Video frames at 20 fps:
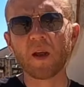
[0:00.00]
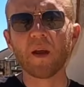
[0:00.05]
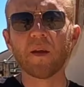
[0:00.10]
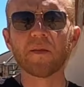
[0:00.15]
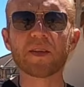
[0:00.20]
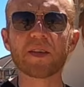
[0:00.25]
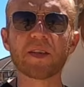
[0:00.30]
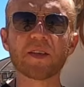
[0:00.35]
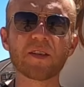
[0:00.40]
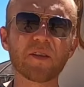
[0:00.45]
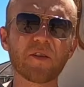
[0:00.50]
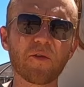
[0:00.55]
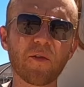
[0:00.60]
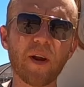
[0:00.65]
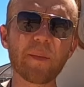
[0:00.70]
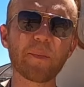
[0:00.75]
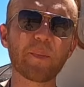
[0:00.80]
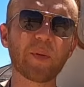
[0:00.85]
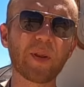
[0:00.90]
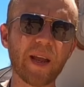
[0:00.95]
This is a
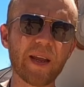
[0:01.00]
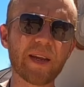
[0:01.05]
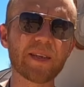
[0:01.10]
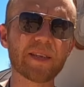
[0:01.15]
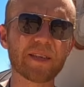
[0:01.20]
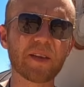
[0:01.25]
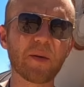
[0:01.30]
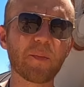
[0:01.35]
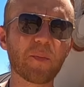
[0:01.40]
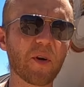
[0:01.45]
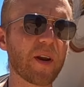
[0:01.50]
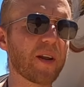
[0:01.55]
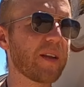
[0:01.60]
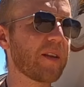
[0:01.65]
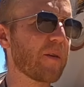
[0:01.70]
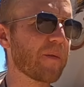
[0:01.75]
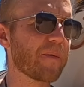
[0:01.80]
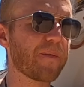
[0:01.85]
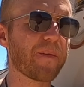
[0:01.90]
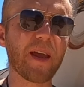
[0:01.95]
great place to bring
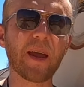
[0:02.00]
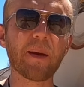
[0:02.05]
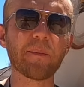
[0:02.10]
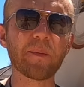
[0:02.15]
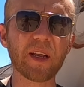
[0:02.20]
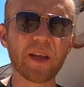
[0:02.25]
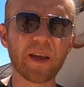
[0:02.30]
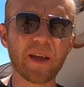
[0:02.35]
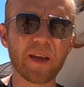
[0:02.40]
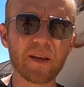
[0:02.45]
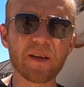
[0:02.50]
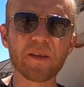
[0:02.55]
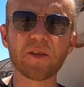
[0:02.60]
your family,